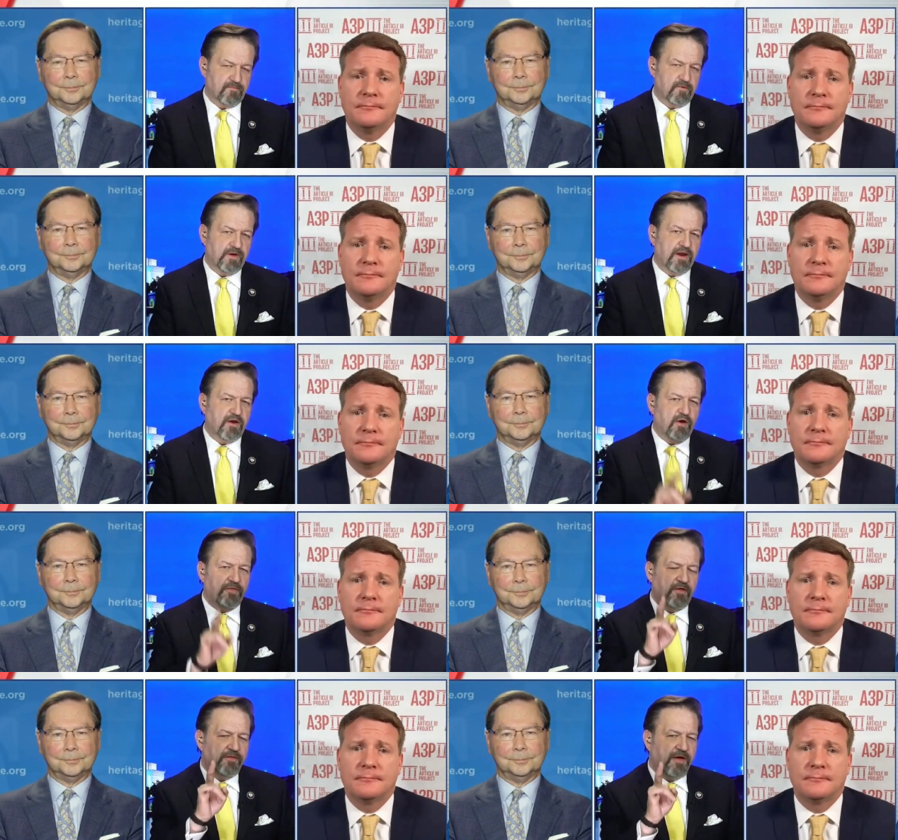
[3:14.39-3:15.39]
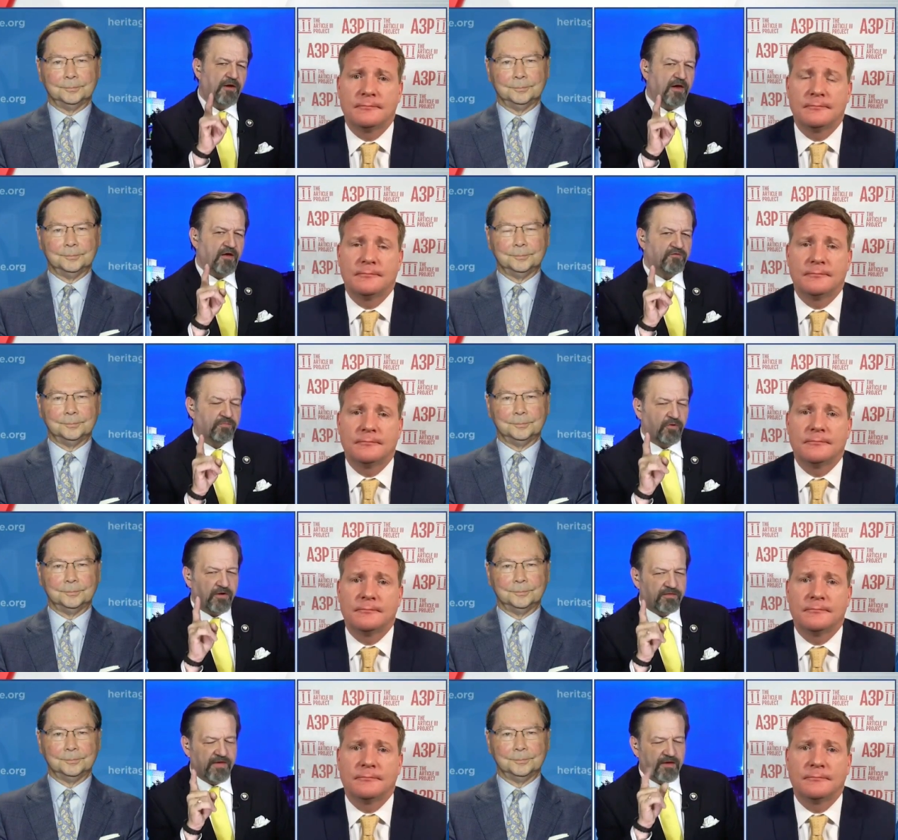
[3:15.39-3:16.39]
Speaker 1: All right. On, on that last
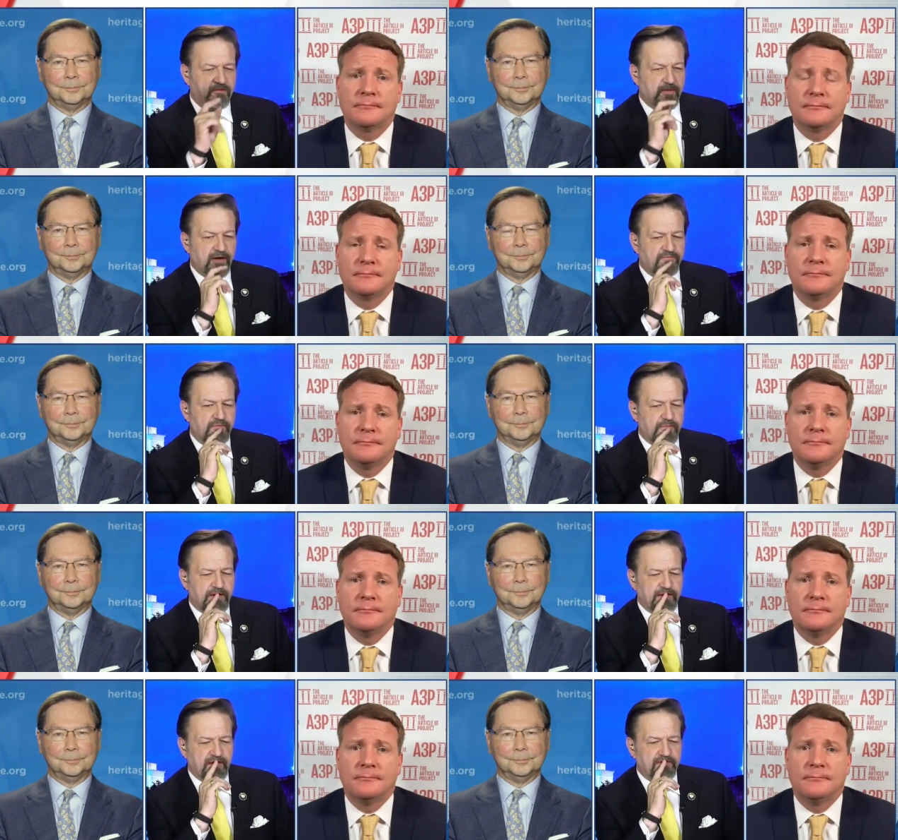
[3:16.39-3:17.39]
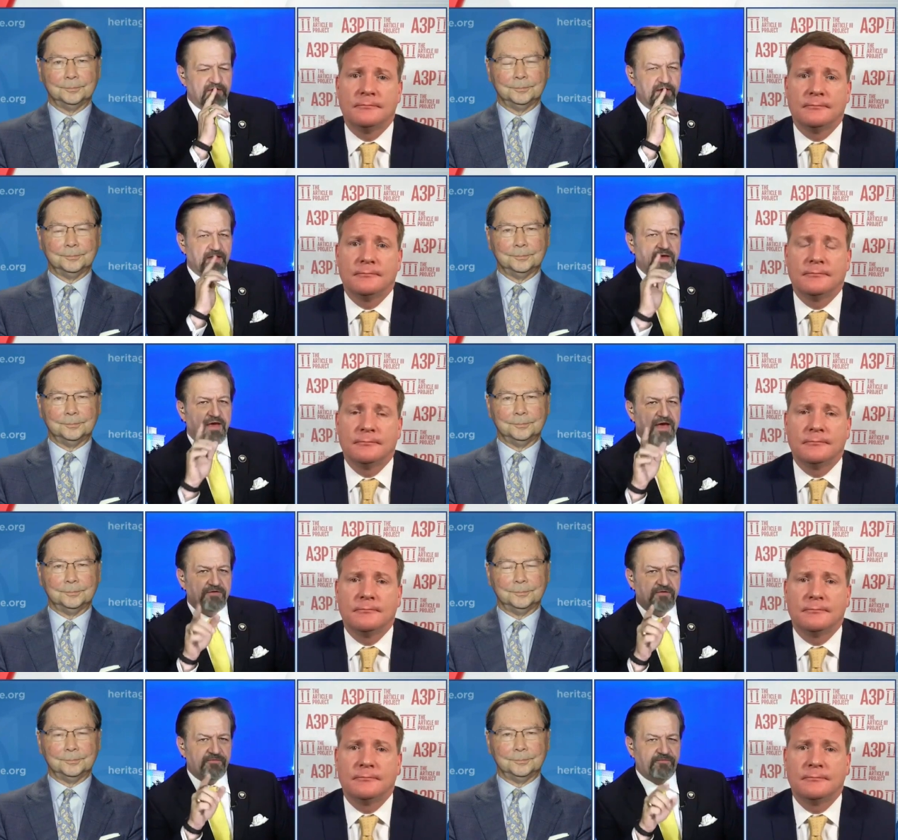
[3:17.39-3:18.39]
point, thank you, Mike, for reminding us.
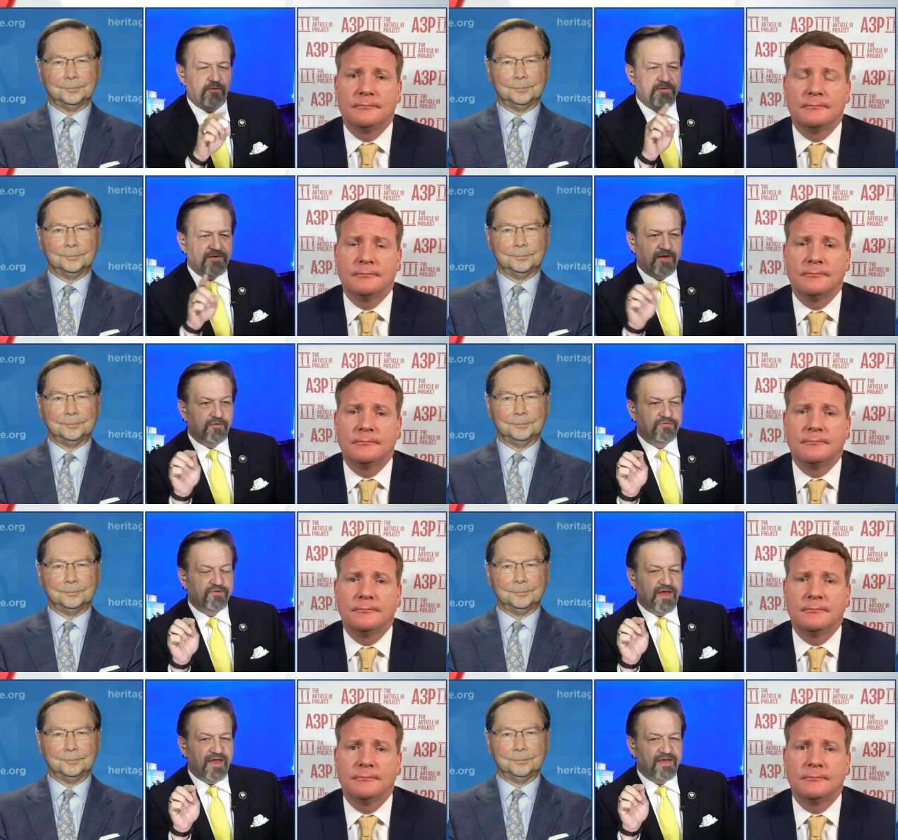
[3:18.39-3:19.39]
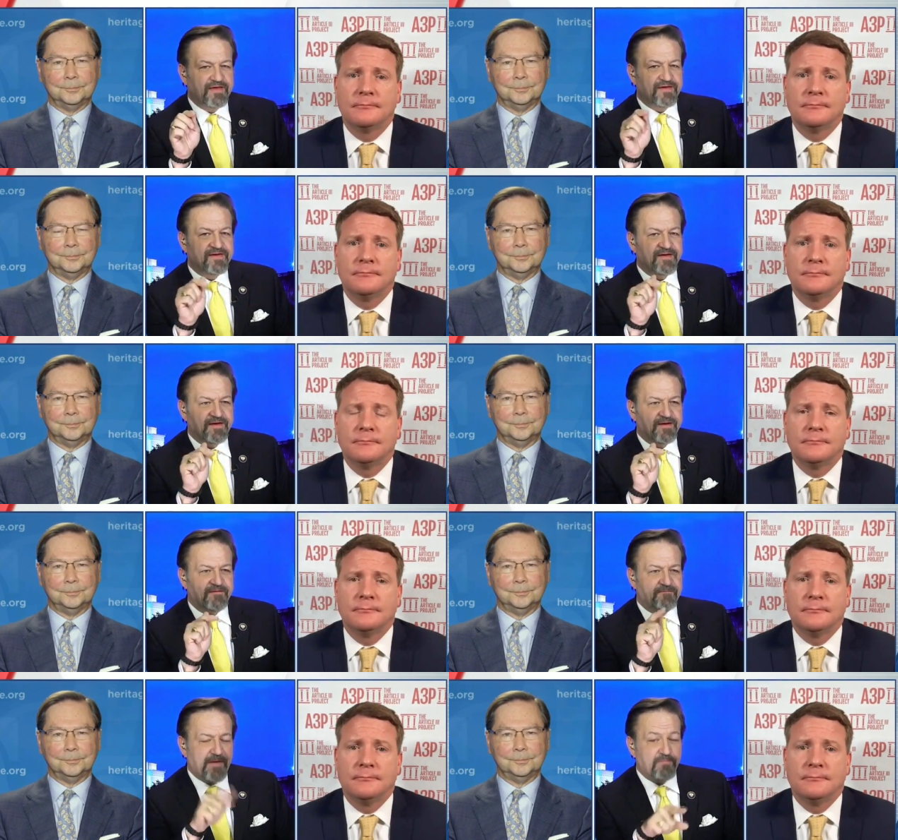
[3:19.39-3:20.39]
As a former DOJ uh,
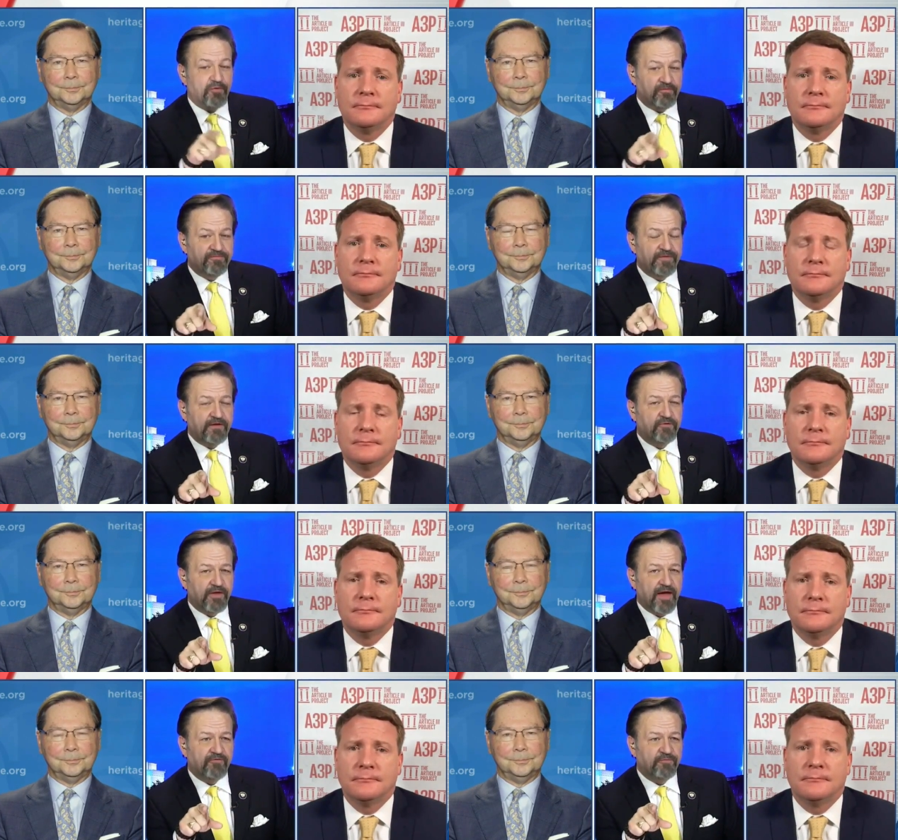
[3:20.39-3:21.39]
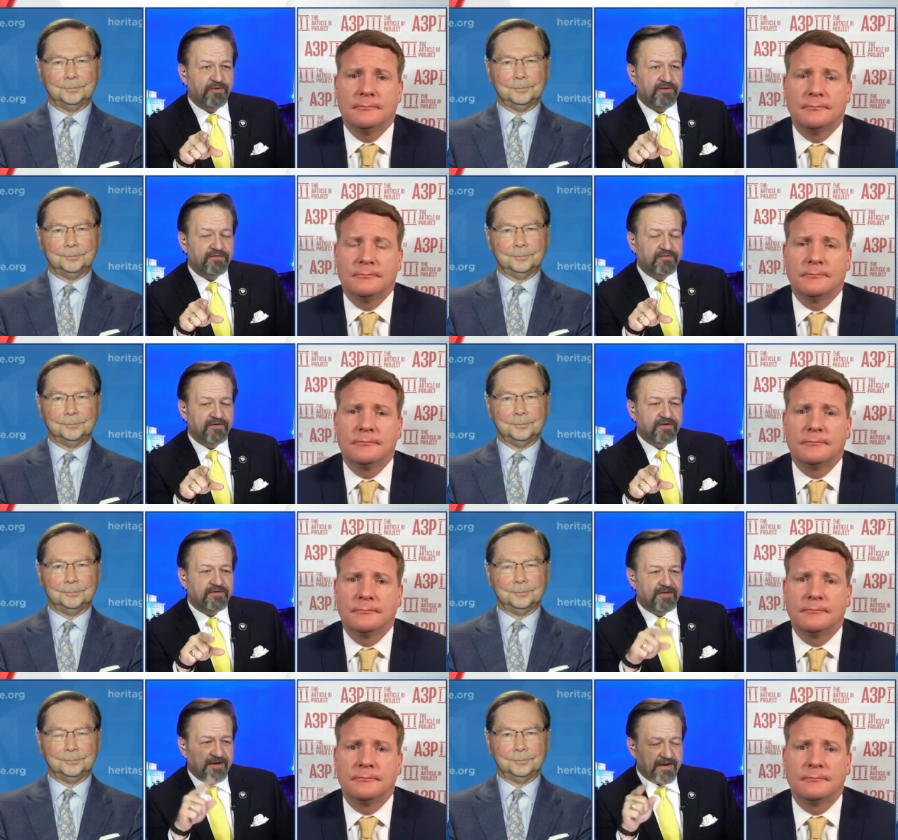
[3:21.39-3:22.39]
member of federal government
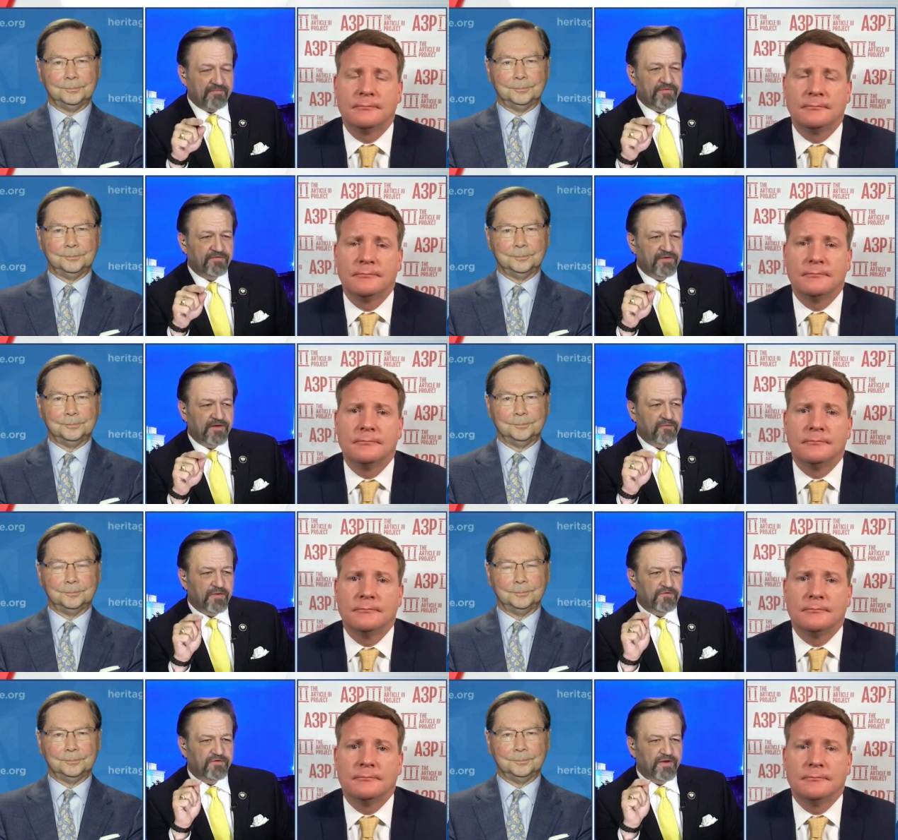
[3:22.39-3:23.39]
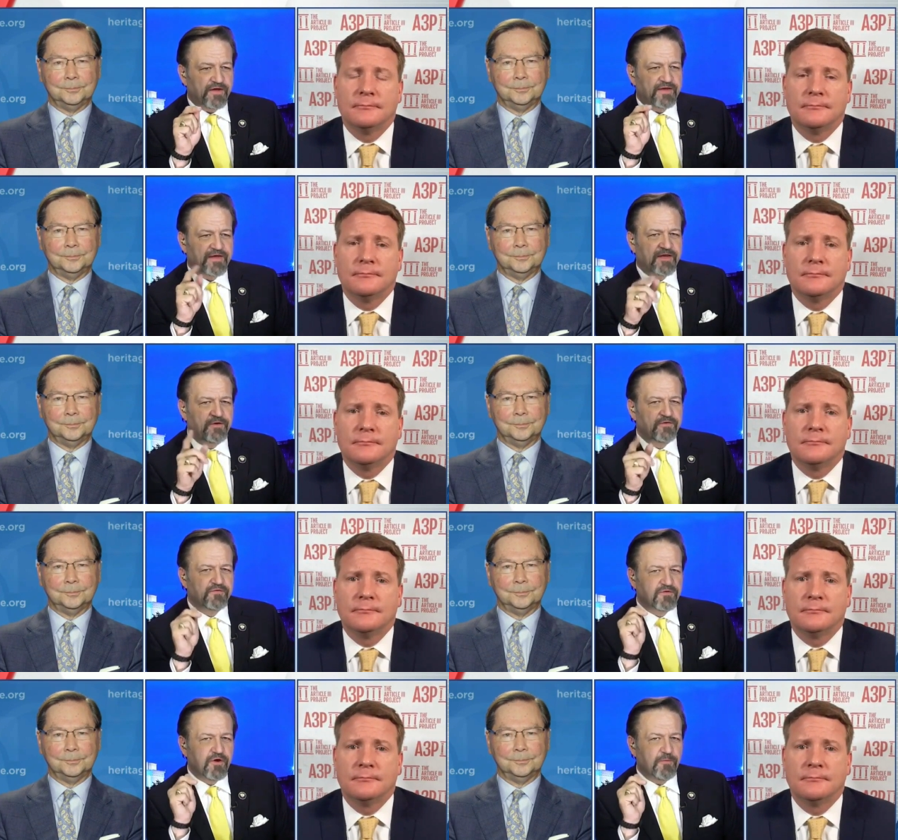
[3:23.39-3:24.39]
and an FEC commissioner, c- can you
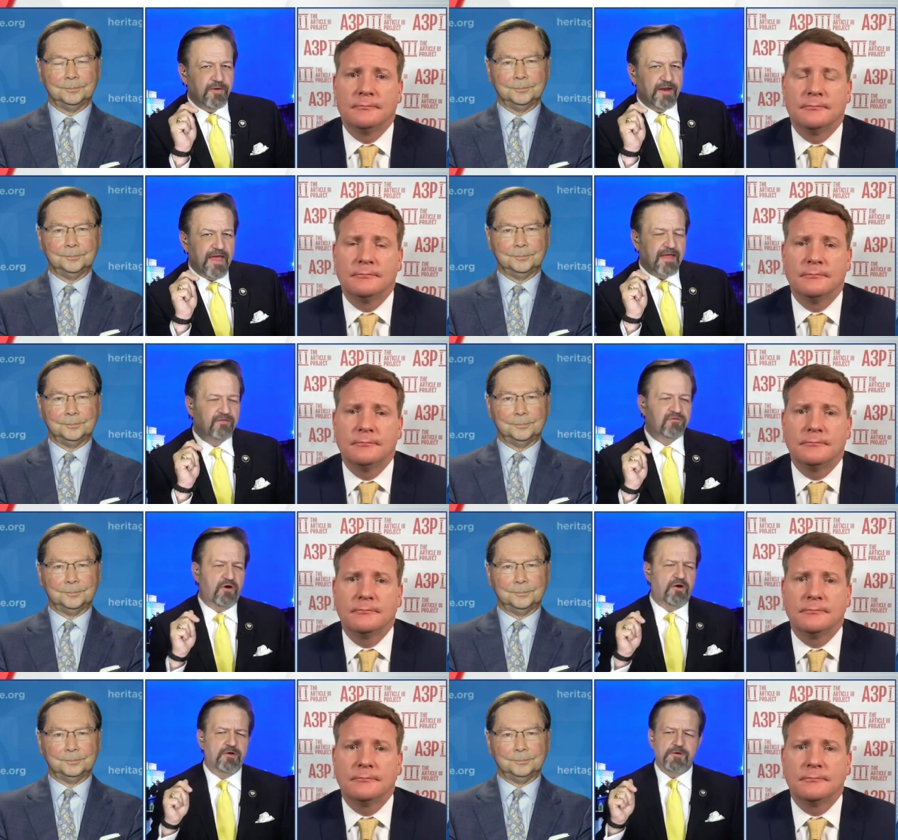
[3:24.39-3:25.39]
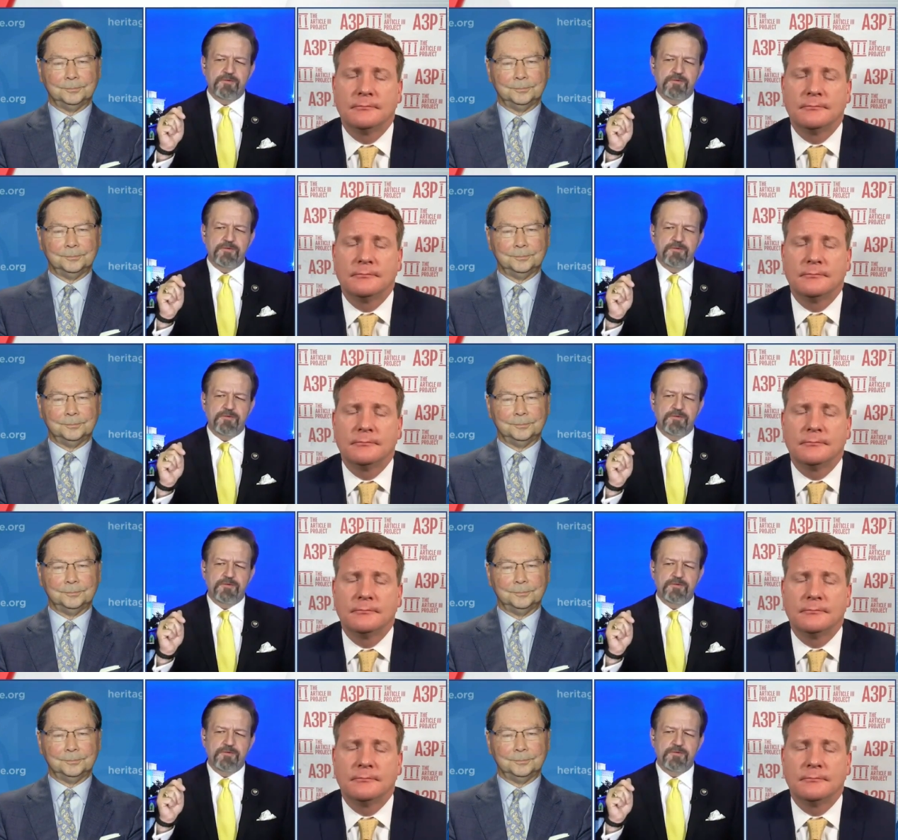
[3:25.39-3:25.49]
just comment hands on?